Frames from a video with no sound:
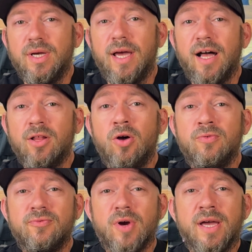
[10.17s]
Hello
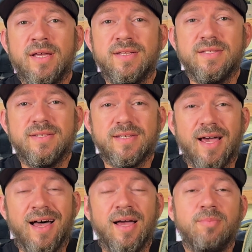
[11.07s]
friends,
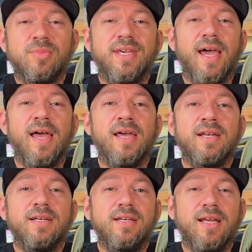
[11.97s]
I'm
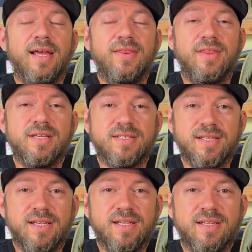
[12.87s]
Ken, and this
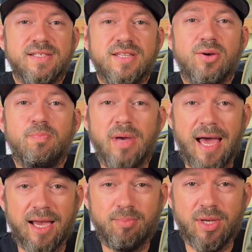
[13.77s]
is the
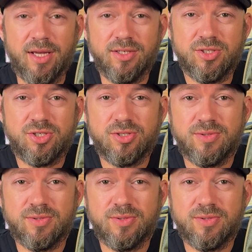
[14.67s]
Bag Bench.